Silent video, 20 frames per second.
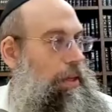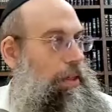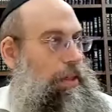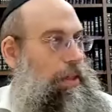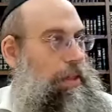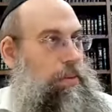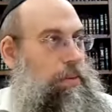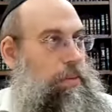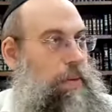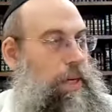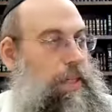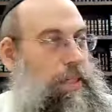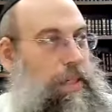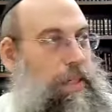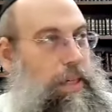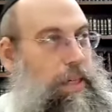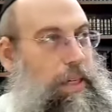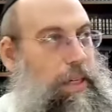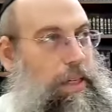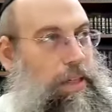
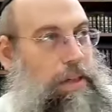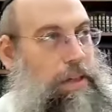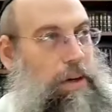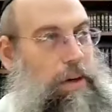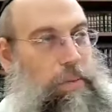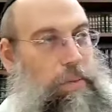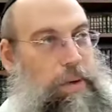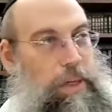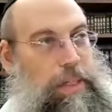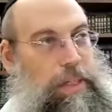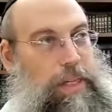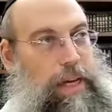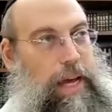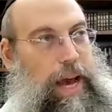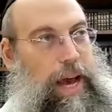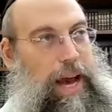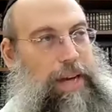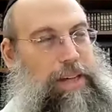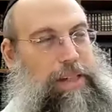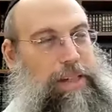situation, it's always
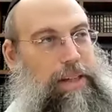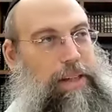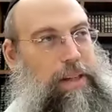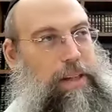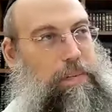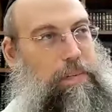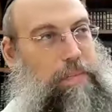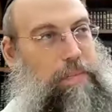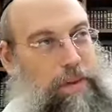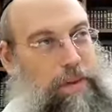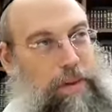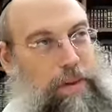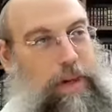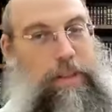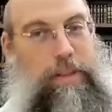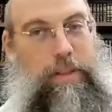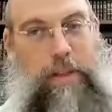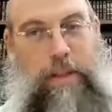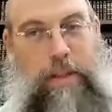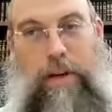actually
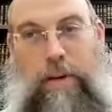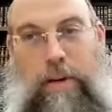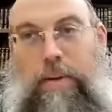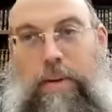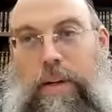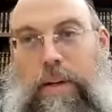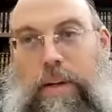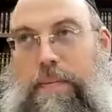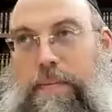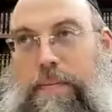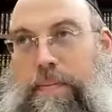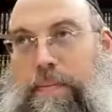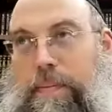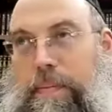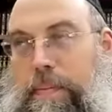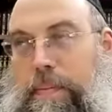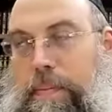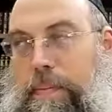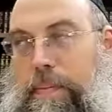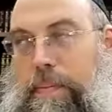belongs to the owner,
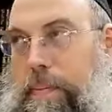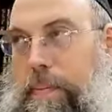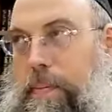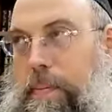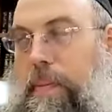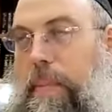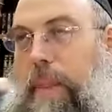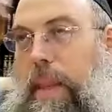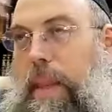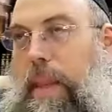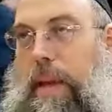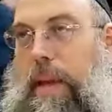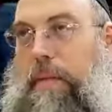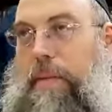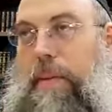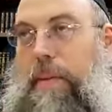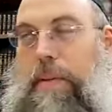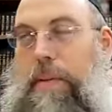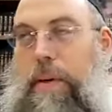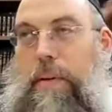even
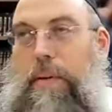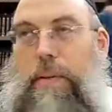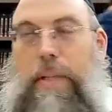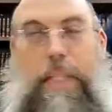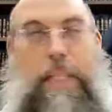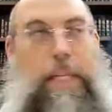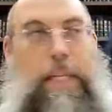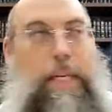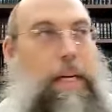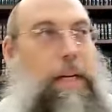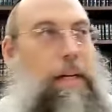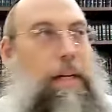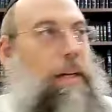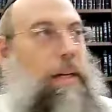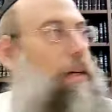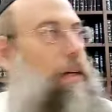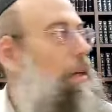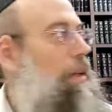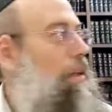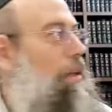if the owner isn't here.
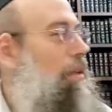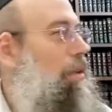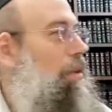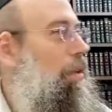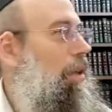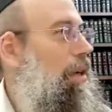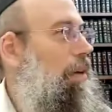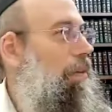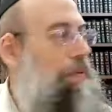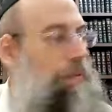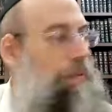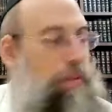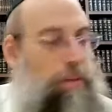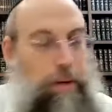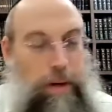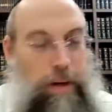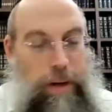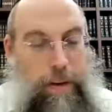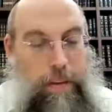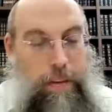So
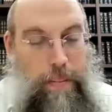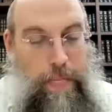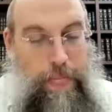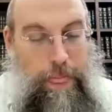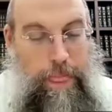therefore,